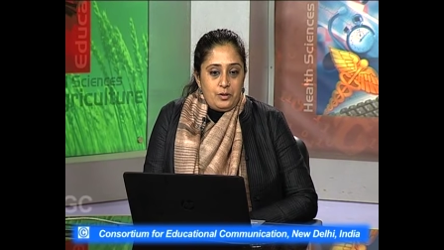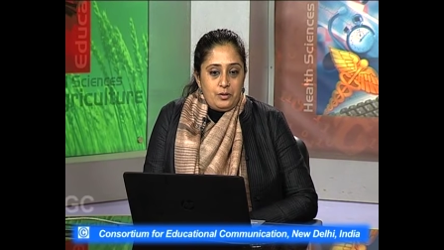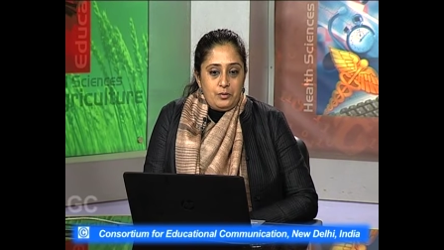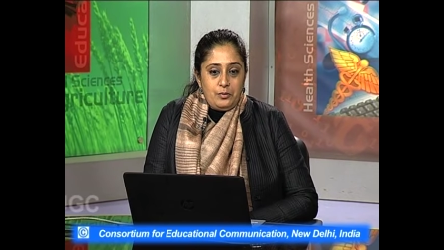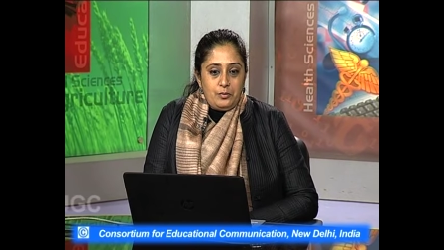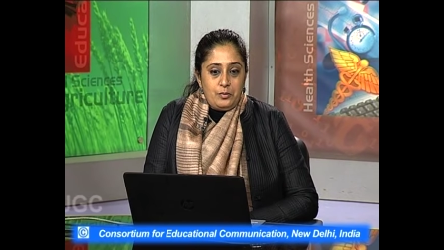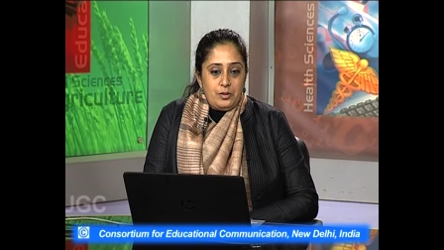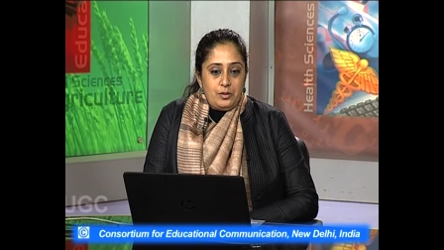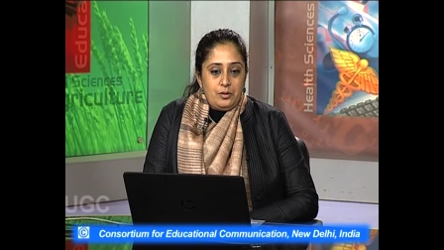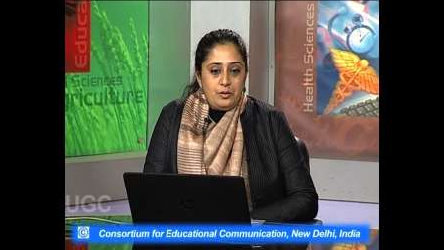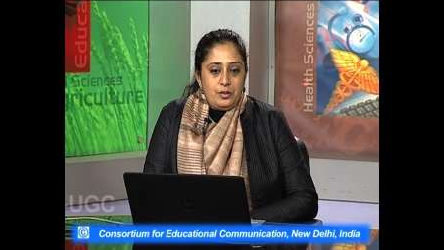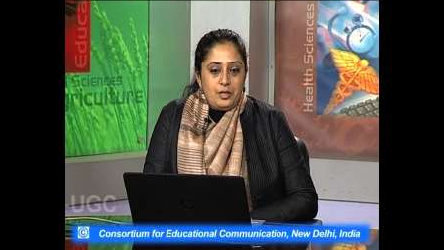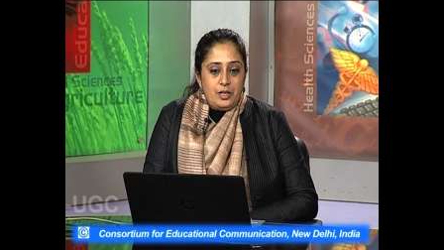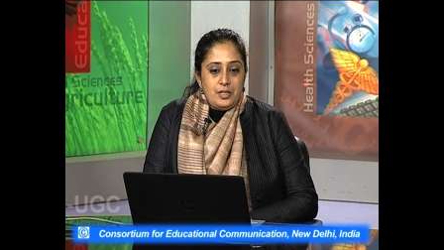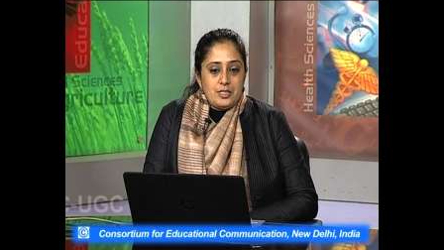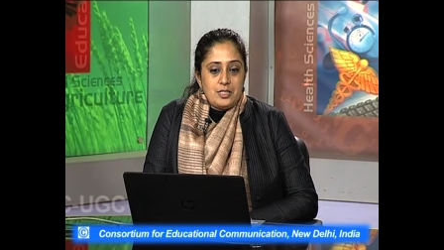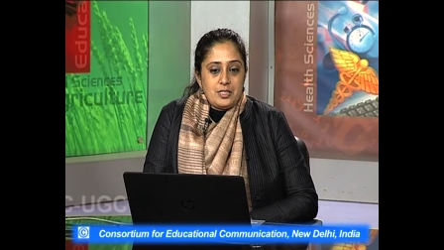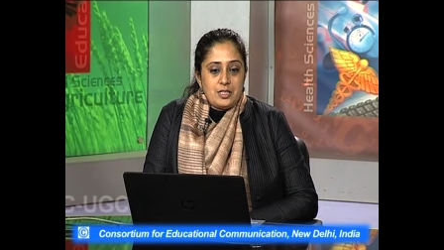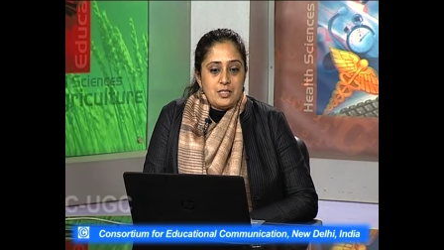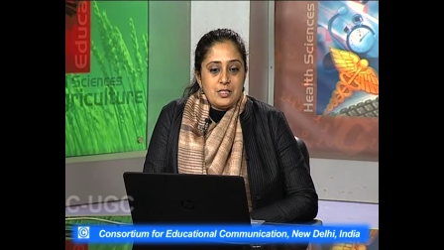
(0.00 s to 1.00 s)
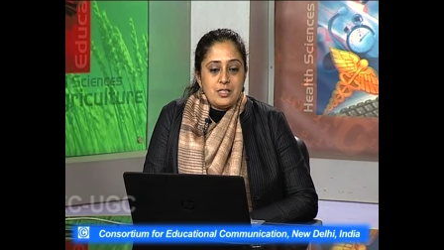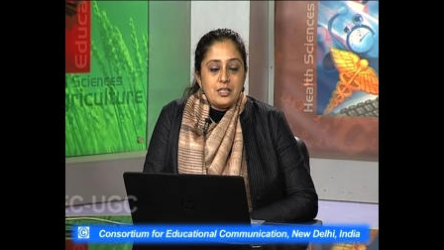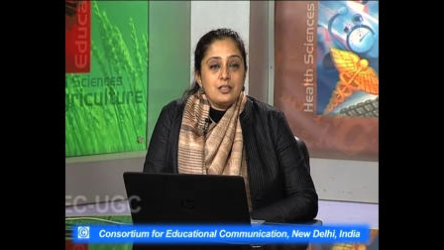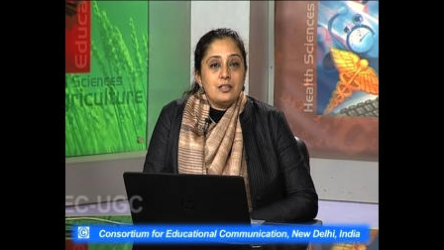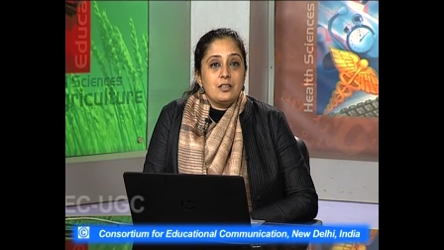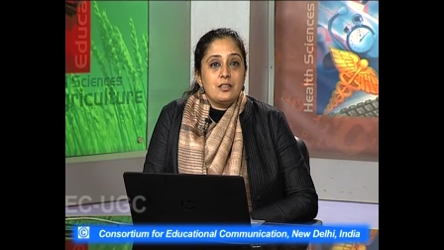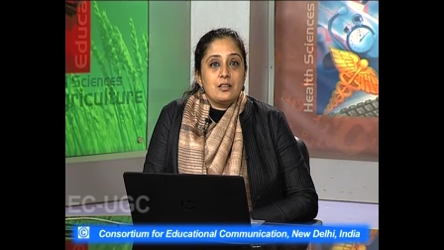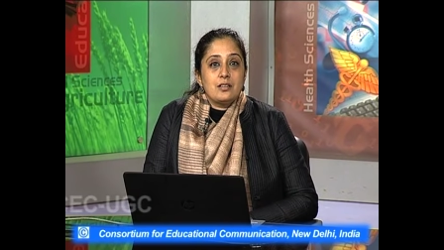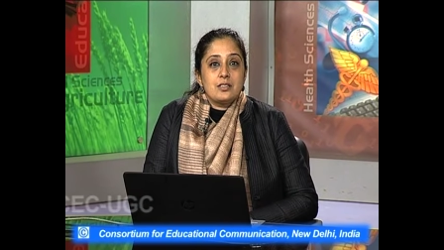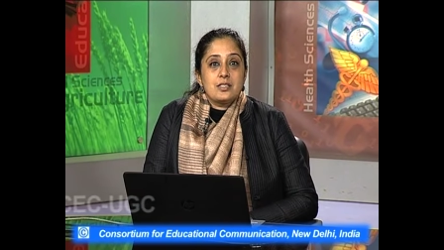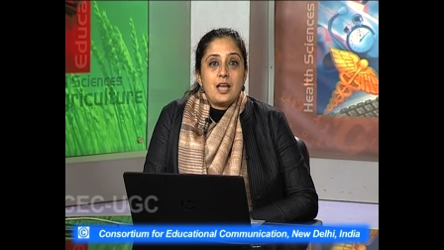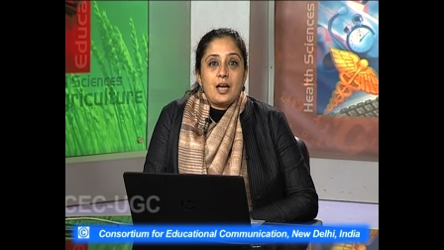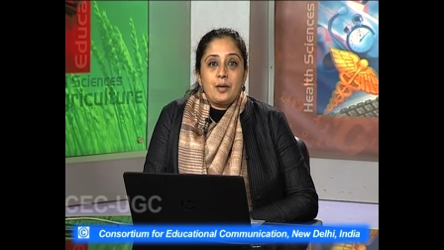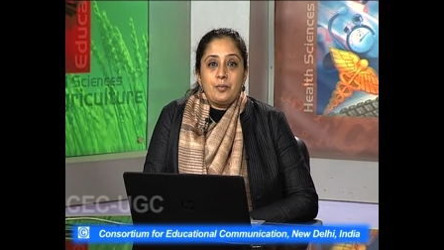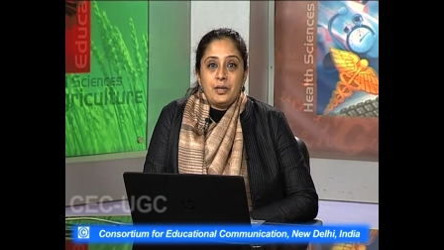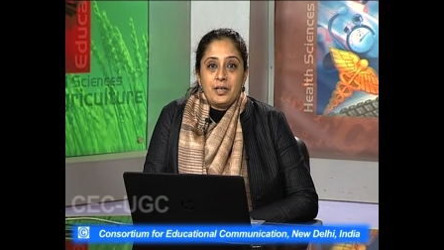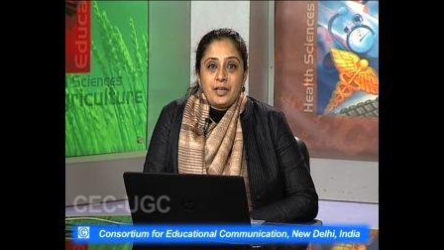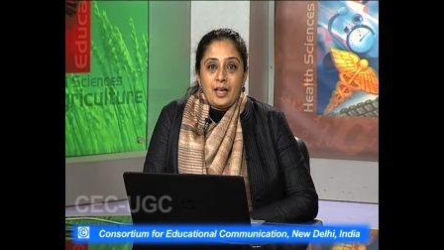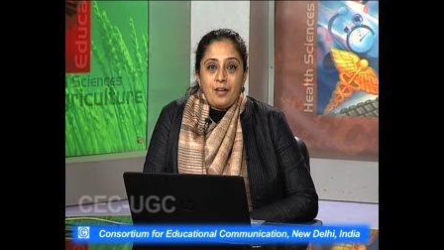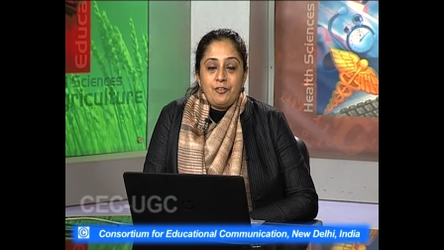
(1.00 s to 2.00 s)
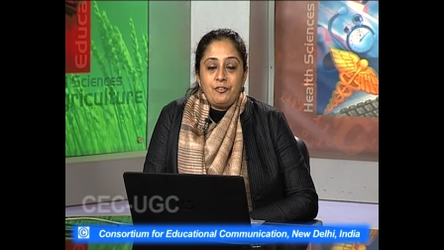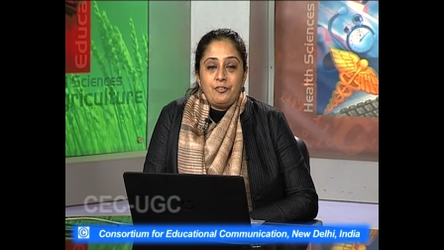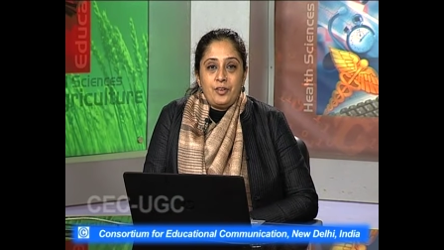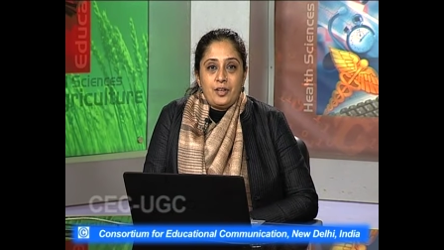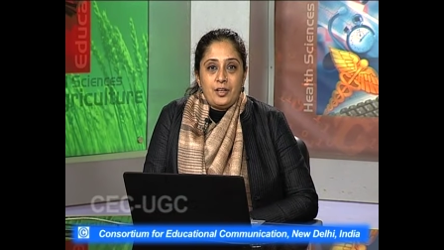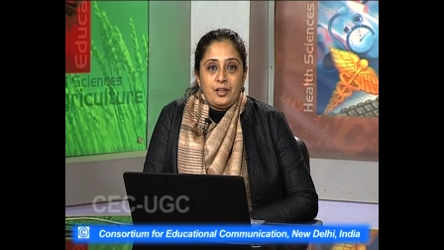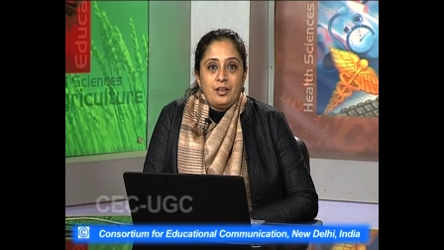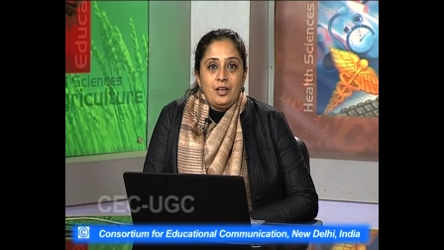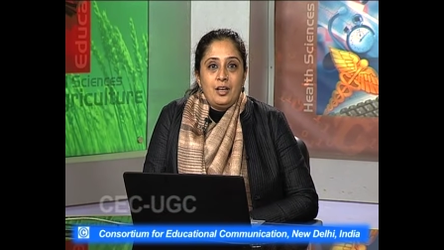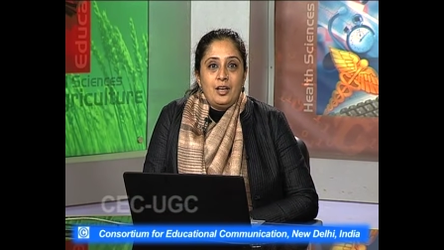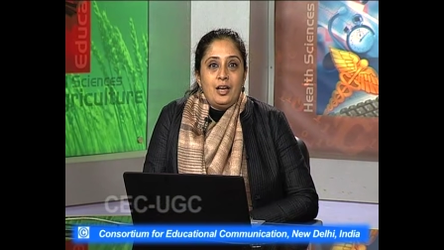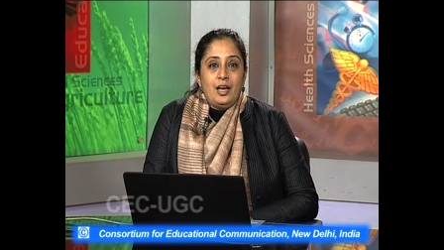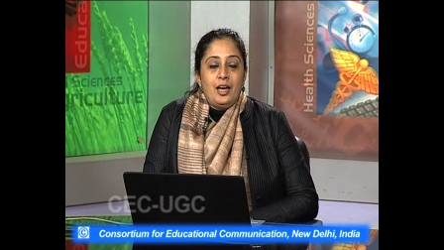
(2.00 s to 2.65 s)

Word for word: uh, instance in the cyber cafe